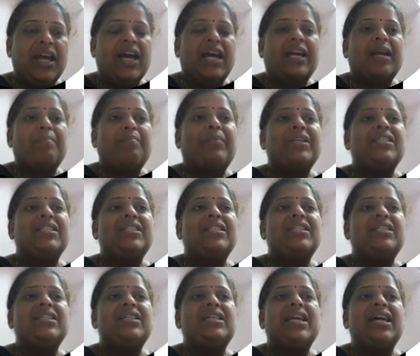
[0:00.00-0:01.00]

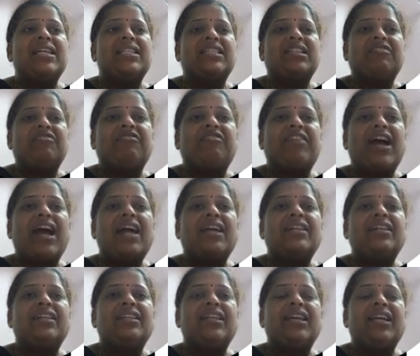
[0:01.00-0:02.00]
represented as a
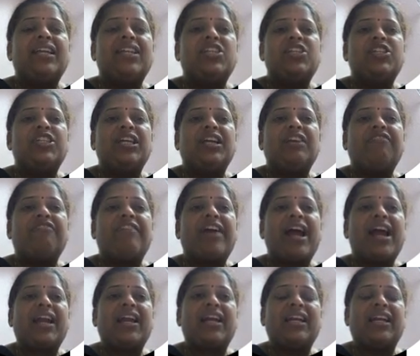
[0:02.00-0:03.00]
fact in the initial
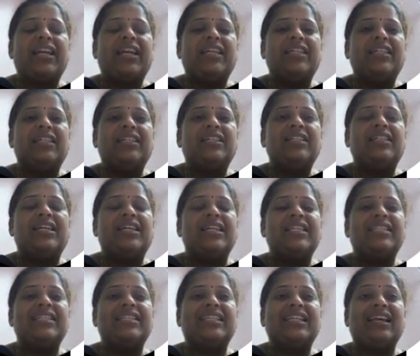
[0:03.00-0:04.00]
fact layer, that
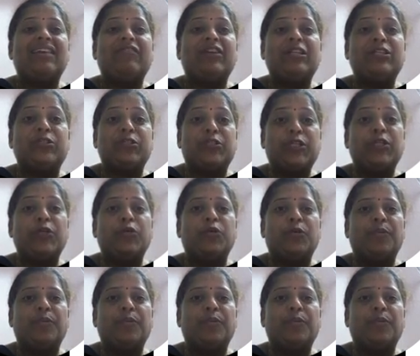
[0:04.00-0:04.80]
is level 0.